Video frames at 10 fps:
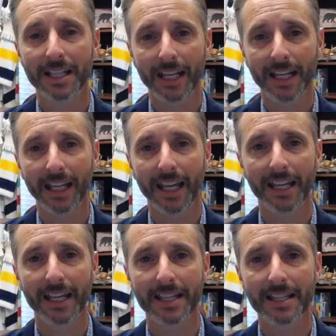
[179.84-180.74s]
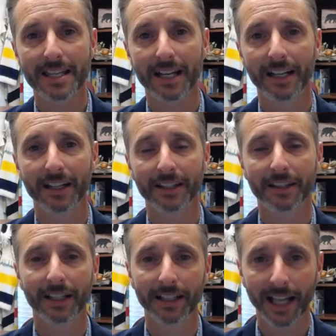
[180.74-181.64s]
Today is uh,
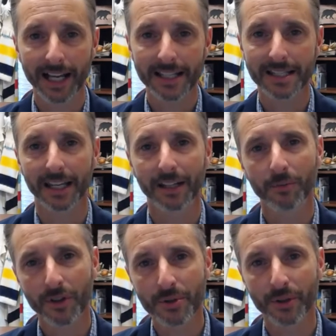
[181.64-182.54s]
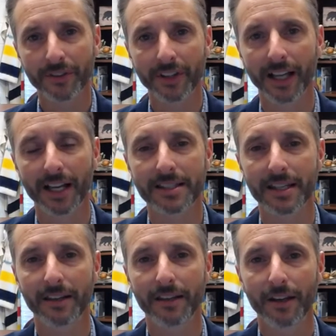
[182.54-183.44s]
the last day, well, sort of the last
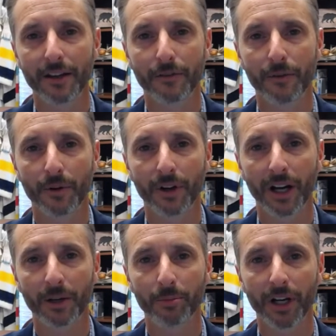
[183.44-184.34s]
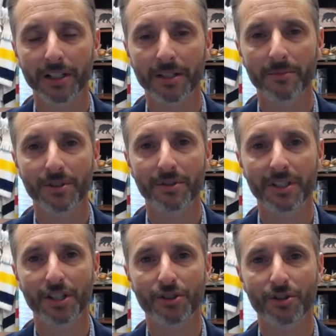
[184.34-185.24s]
day for our practicum student